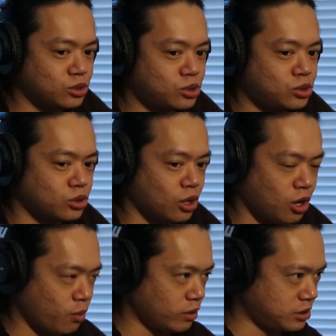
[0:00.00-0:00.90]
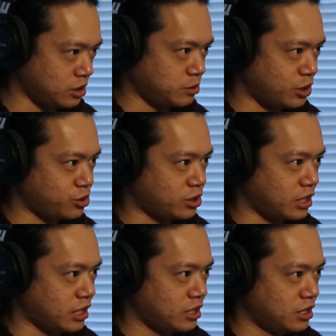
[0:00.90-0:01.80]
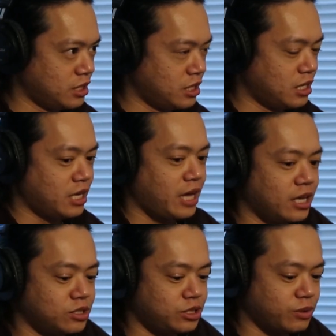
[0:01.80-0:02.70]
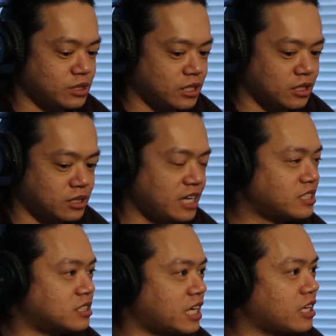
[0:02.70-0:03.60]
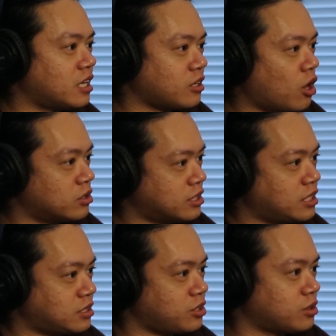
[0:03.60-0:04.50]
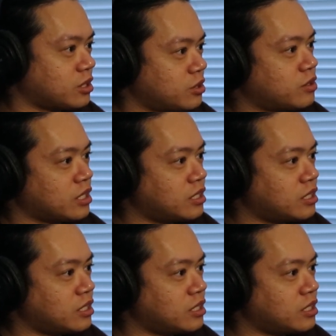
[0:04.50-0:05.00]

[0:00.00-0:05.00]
saw what the stage manager did and she was like, that is insane, like all the things that you're like, doing.